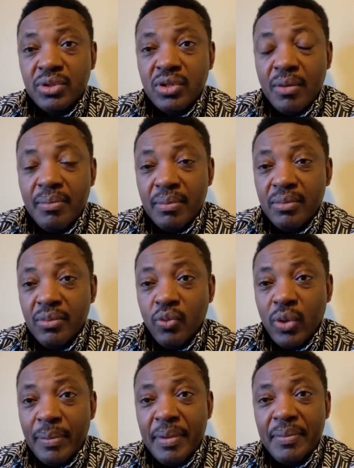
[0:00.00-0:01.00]
Some
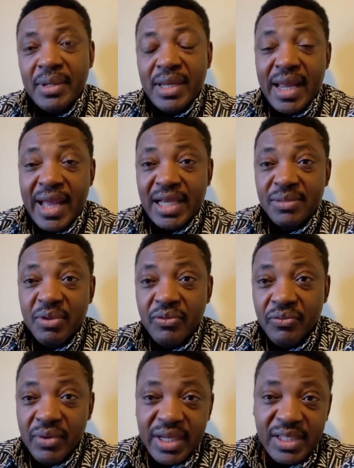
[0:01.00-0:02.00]
were people that ask
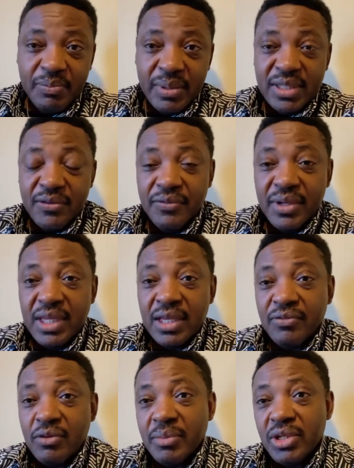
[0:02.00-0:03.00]
me very
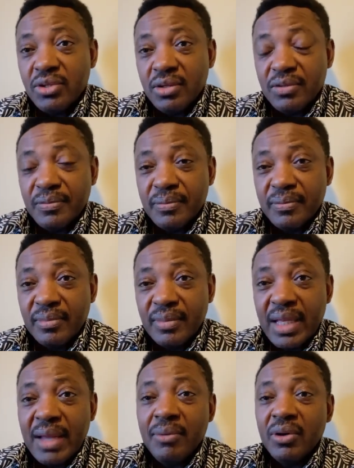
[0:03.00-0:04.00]
specific information
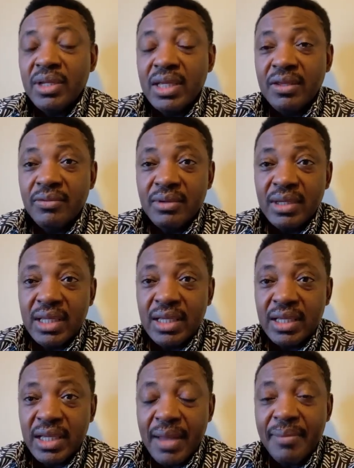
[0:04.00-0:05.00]
about the
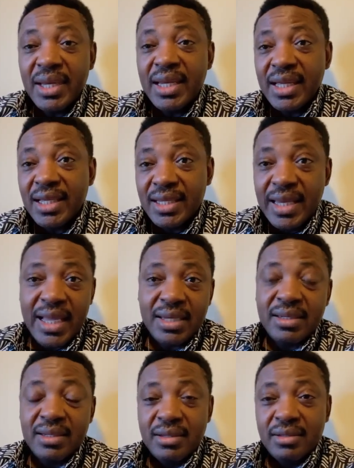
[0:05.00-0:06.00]
Kemende
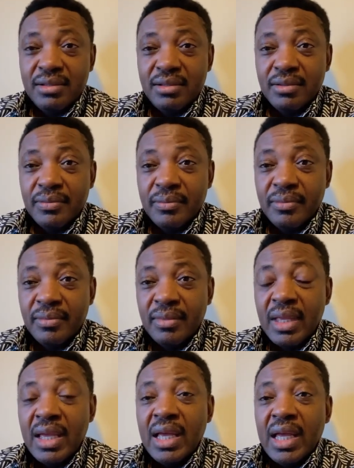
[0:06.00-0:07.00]
debt.
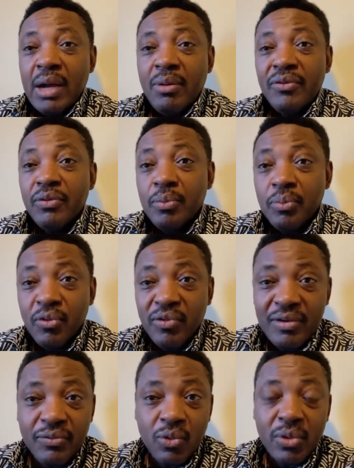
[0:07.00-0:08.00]
I want to
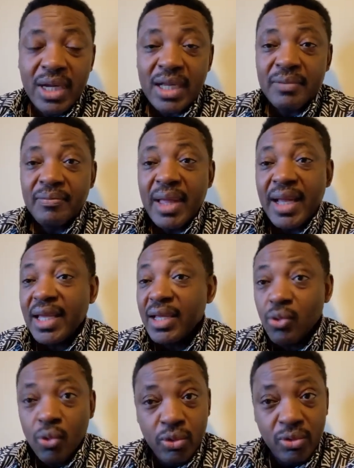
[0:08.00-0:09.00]
prove and for now. I
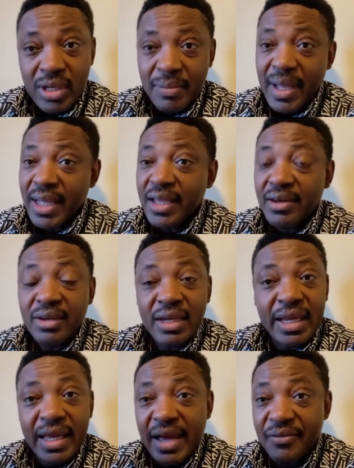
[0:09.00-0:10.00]
get audio them. I get
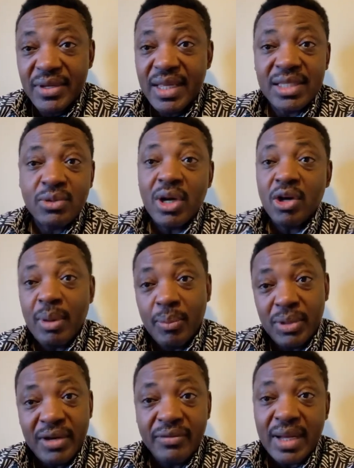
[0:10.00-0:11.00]
evidence one
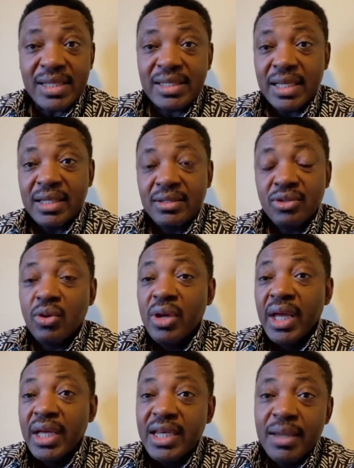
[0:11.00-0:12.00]
over put them for aside.
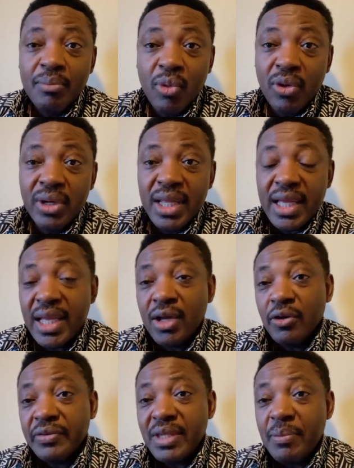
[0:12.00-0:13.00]
So the more the
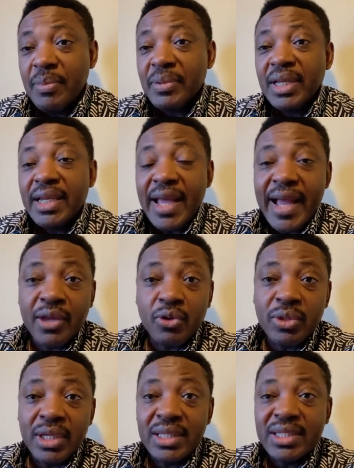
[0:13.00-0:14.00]
egg of see people that they
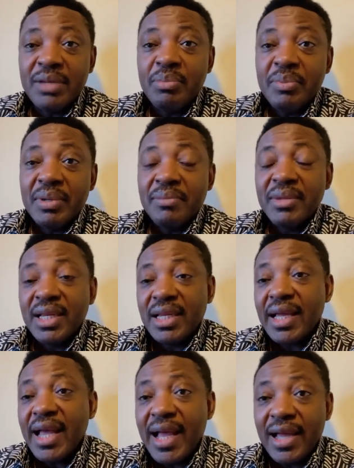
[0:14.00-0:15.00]
argue, the same people that made
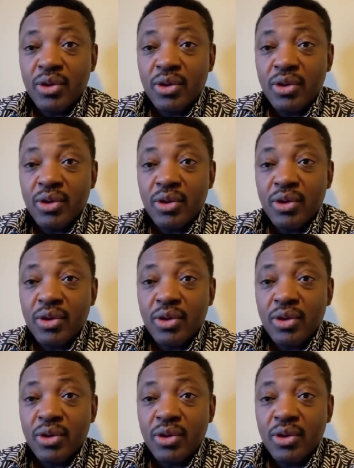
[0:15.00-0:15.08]
it, they can't